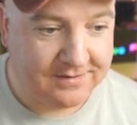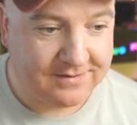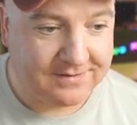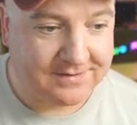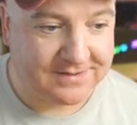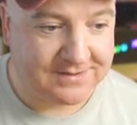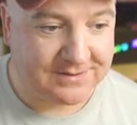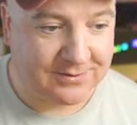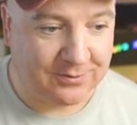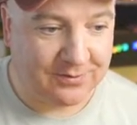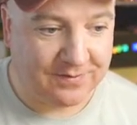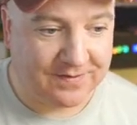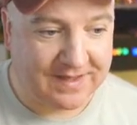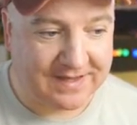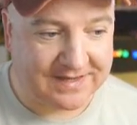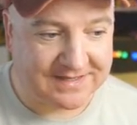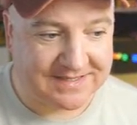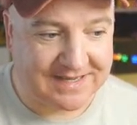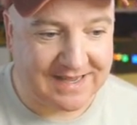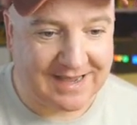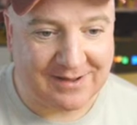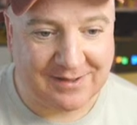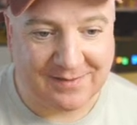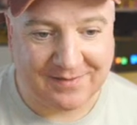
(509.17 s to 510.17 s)
so
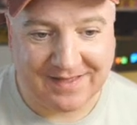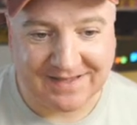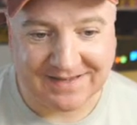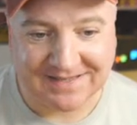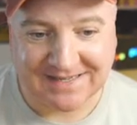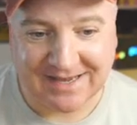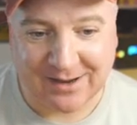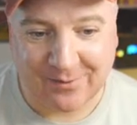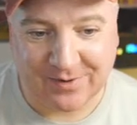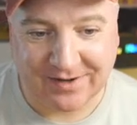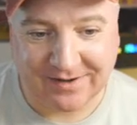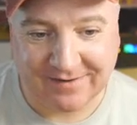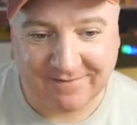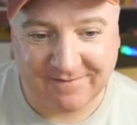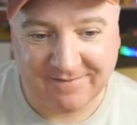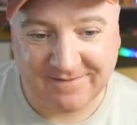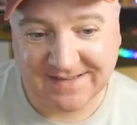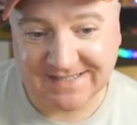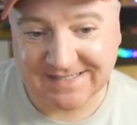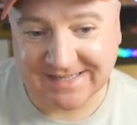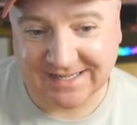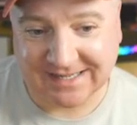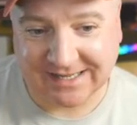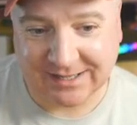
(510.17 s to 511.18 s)
that's that's how it
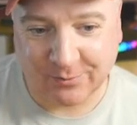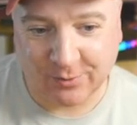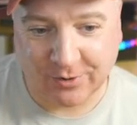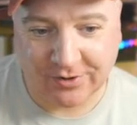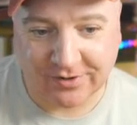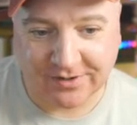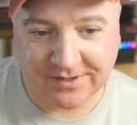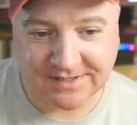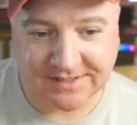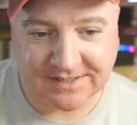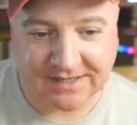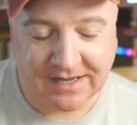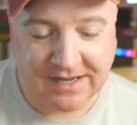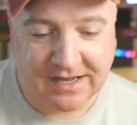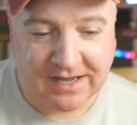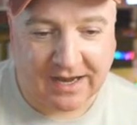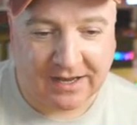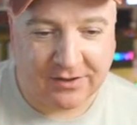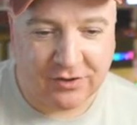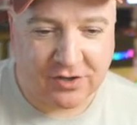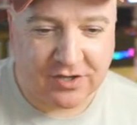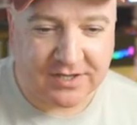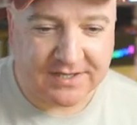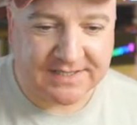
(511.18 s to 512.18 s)
physically works
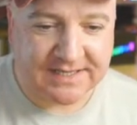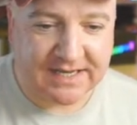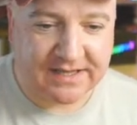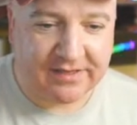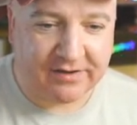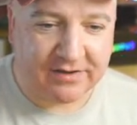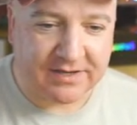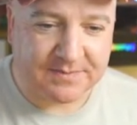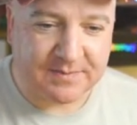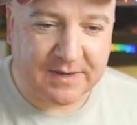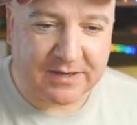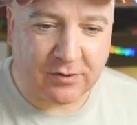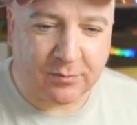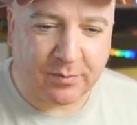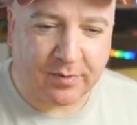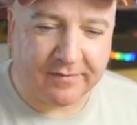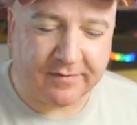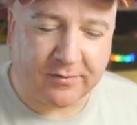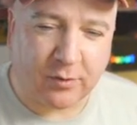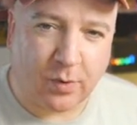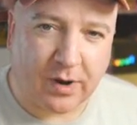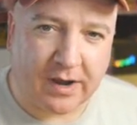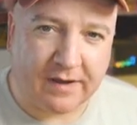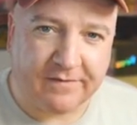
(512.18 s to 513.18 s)
and you can see that it's made up
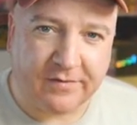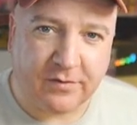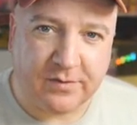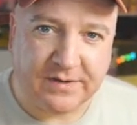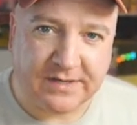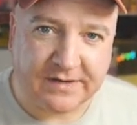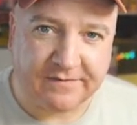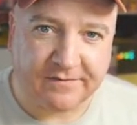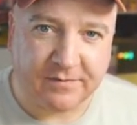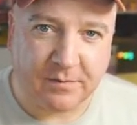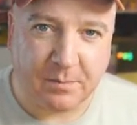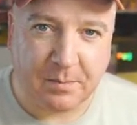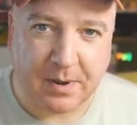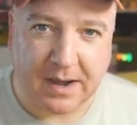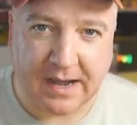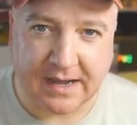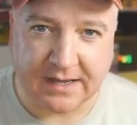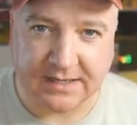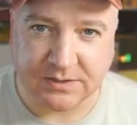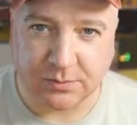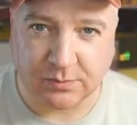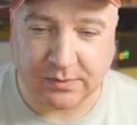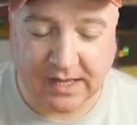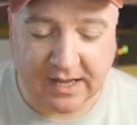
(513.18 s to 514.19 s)
of quite a few different
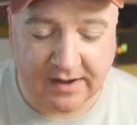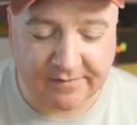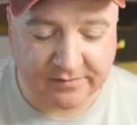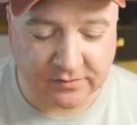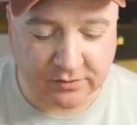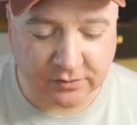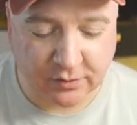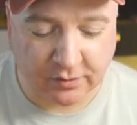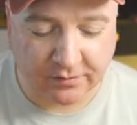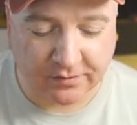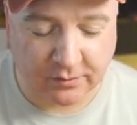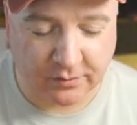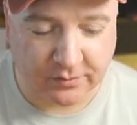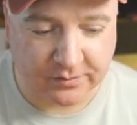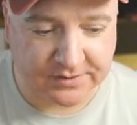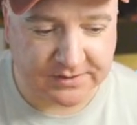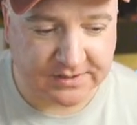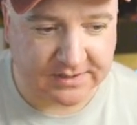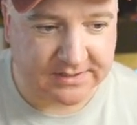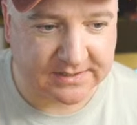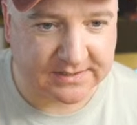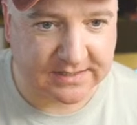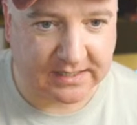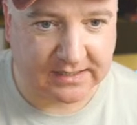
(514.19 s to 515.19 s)
parts and we'll have a look at
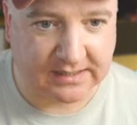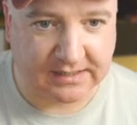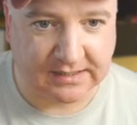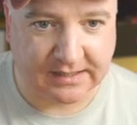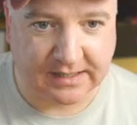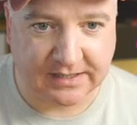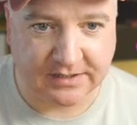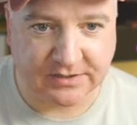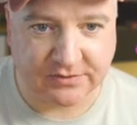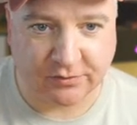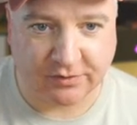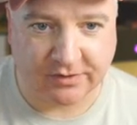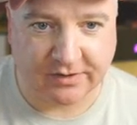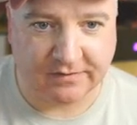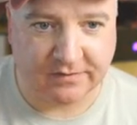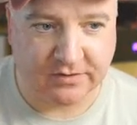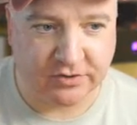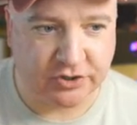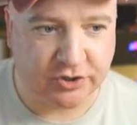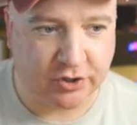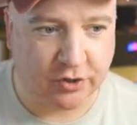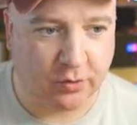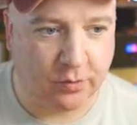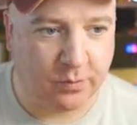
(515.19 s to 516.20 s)
those slightly later on in
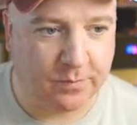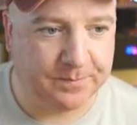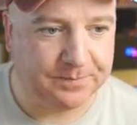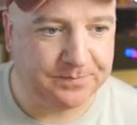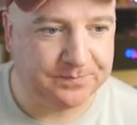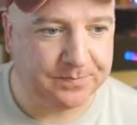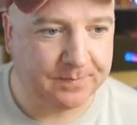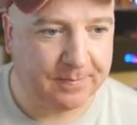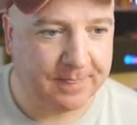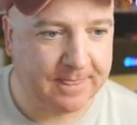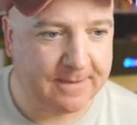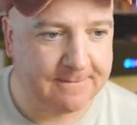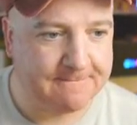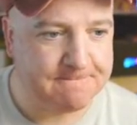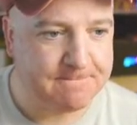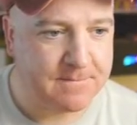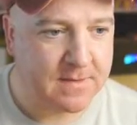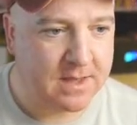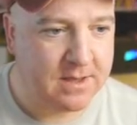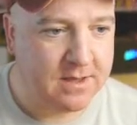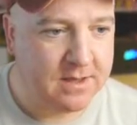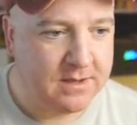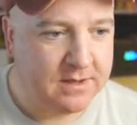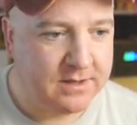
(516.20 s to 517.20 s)
the show
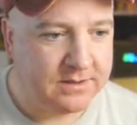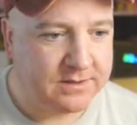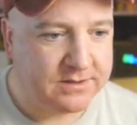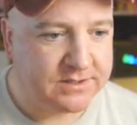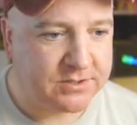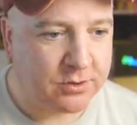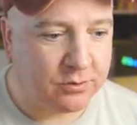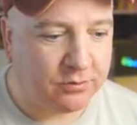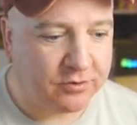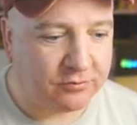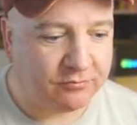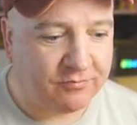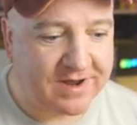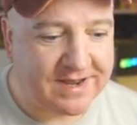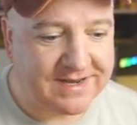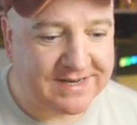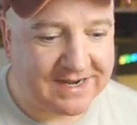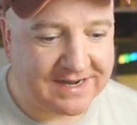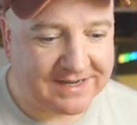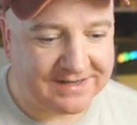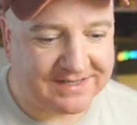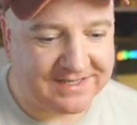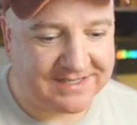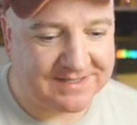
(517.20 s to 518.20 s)
so the
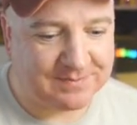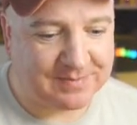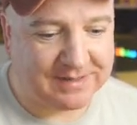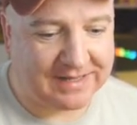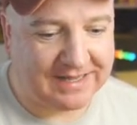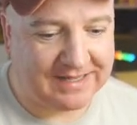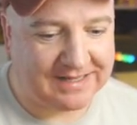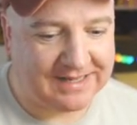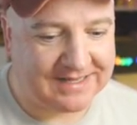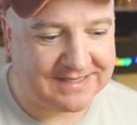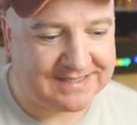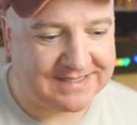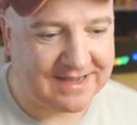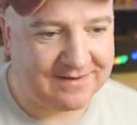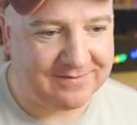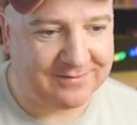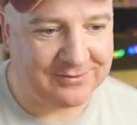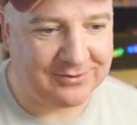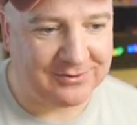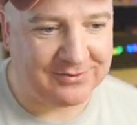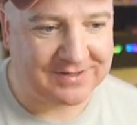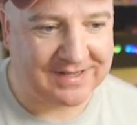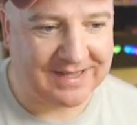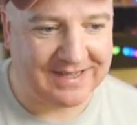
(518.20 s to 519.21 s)
radar display let's have
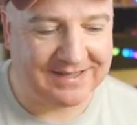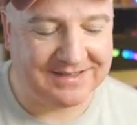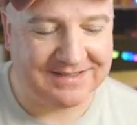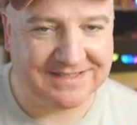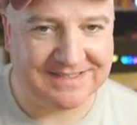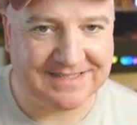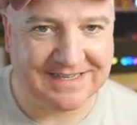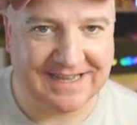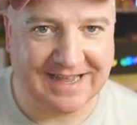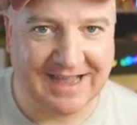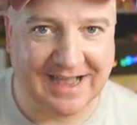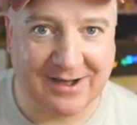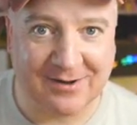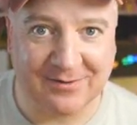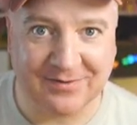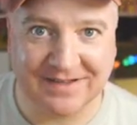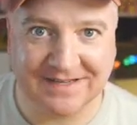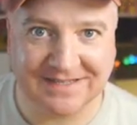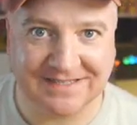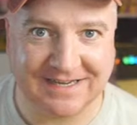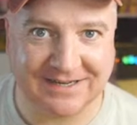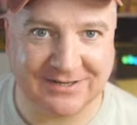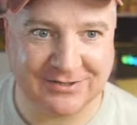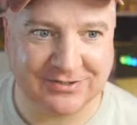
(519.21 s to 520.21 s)
a look and see how
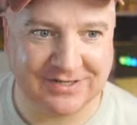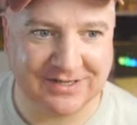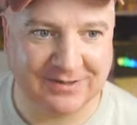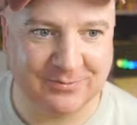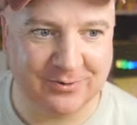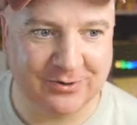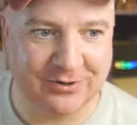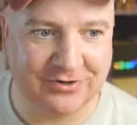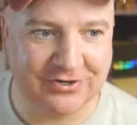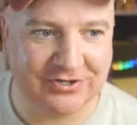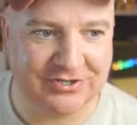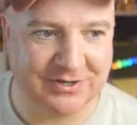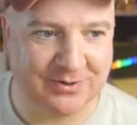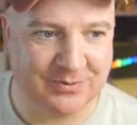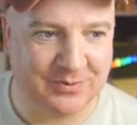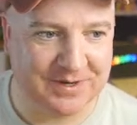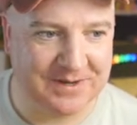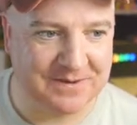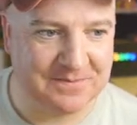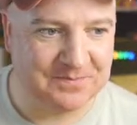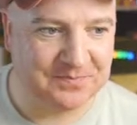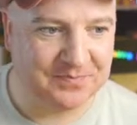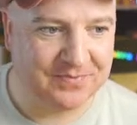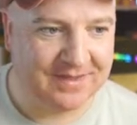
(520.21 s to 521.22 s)
this actually works shall
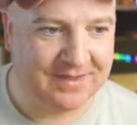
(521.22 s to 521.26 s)
we